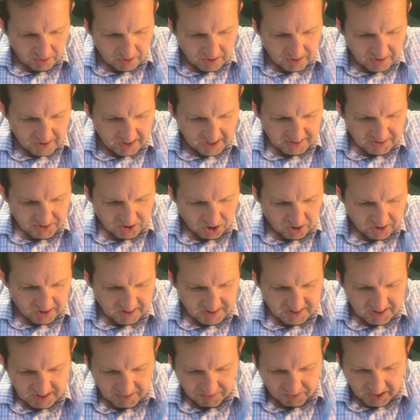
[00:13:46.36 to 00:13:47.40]
that's and it
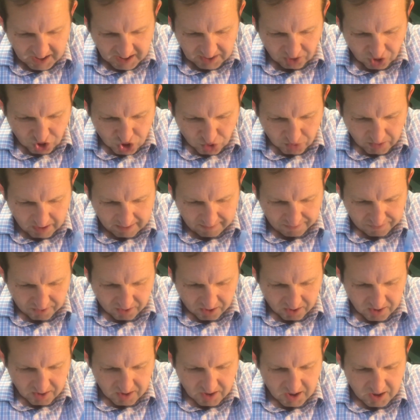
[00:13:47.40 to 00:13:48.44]
says v'chein l'treifa.